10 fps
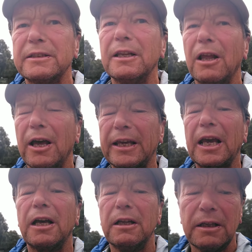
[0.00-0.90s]
the
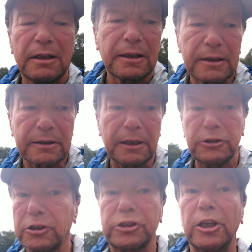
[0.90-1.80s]
like that
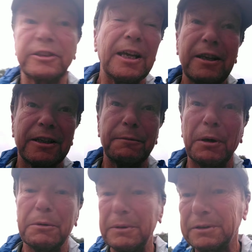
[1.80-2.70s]
just shut down at the
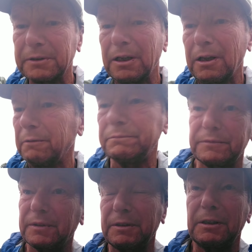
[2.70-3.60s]
moment.
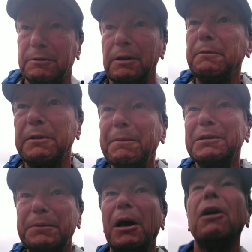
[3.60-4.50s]
Um, there
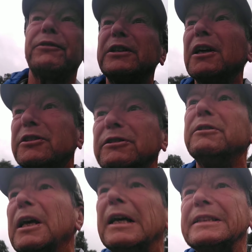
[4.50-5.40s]
must be half a
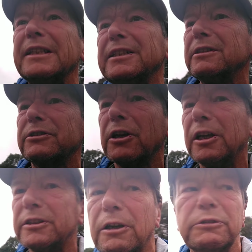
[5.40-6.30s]
dozen
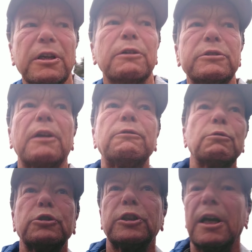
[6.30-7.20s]
decent-sized hotels that are
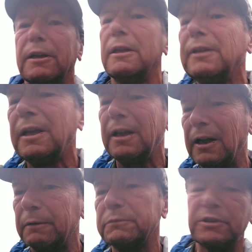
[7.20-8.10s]
all shut.
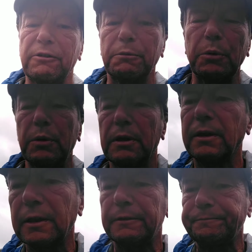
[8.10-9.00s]
Um, terrible.
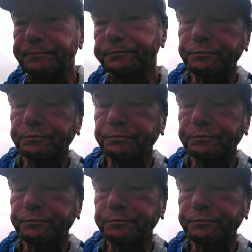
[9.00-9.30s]
Um,